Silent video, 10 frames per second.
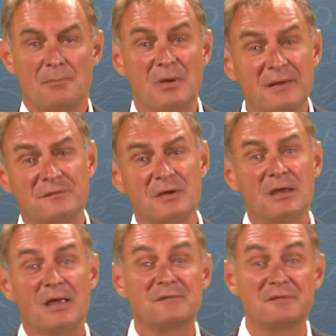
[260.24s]

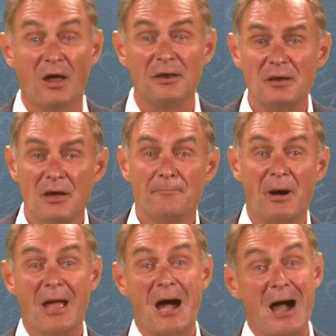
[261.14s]
Mixing is done
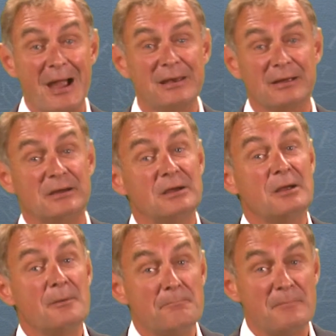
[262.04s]
by either
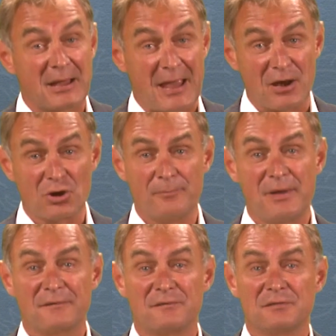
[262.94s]
mechanical
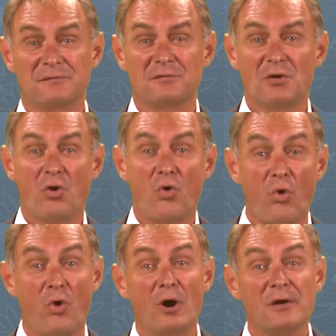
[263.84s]
mixers
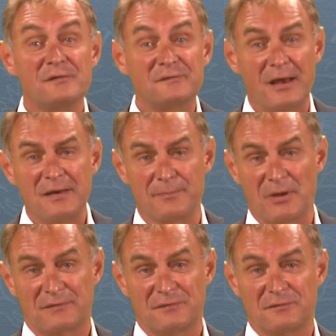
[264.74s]
or static
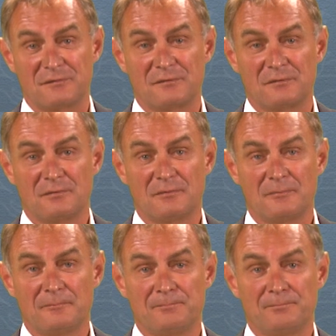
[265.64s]
mixers.
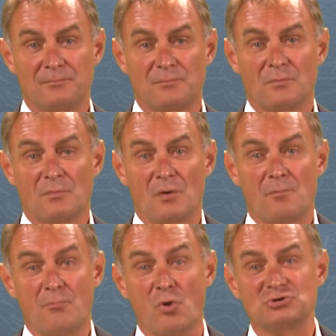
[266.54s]

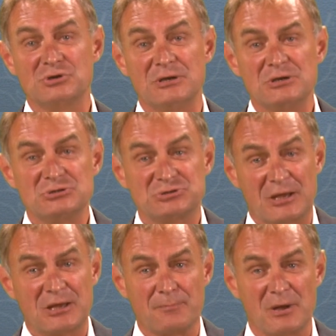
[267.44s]
Mostly
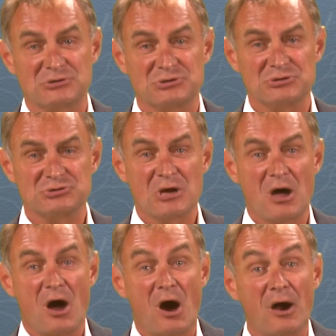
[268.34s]
static mixers
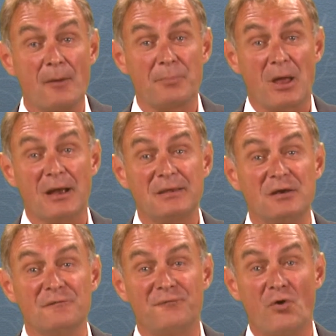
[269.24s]
are applied
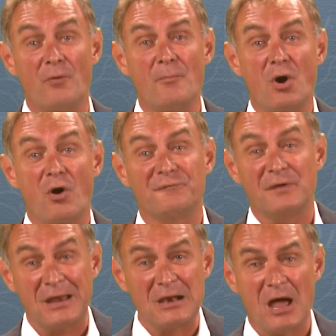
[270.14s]
in the form of
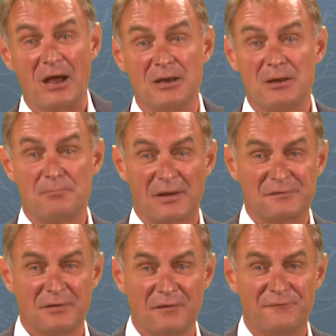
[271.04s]
inline
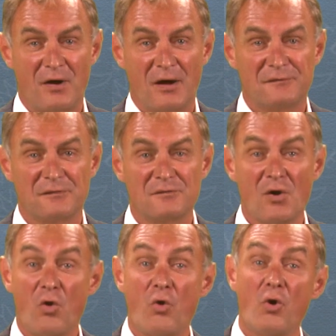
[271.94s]
mixing devices
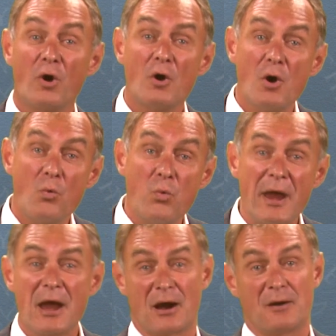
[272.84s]
or
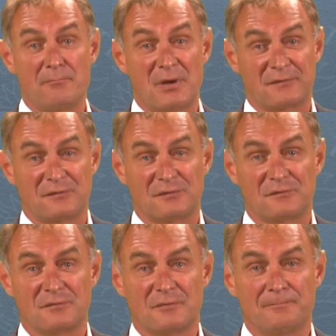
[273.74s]
wear
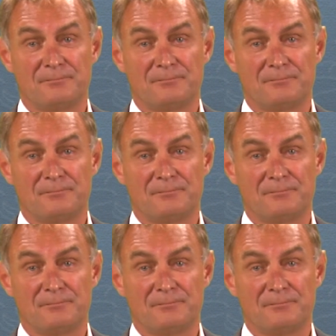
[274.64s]
mixers.